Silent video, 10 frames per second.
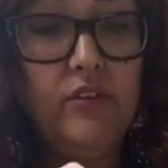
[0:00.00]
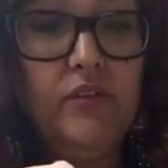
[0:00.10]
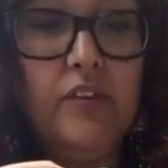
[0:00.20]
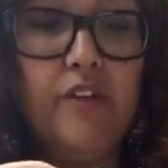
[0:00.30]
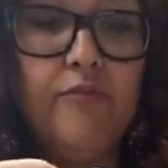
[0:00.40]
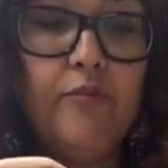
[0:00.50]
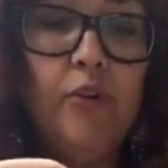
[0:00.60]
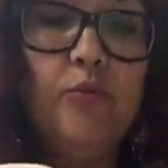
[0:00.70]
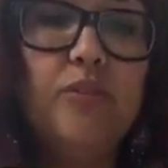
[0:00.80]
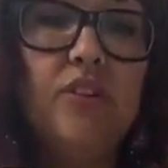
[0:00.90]
enough
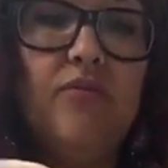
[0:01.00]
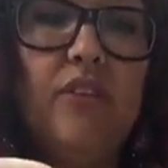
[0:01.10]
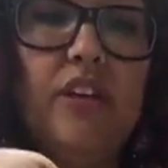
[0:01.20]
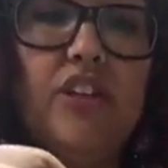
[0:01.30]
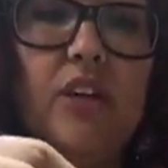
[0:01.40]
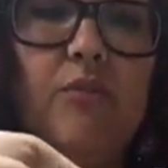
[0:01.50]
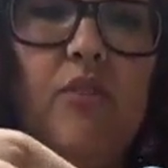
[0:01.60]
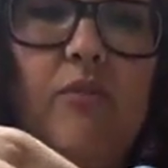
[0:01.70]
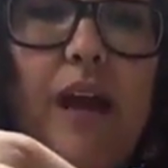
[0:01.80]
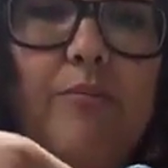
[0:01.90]
room to finish up
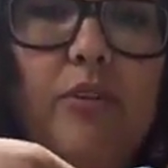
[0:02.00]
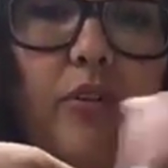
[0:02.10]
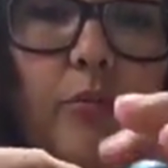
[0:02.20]
your wrapped loop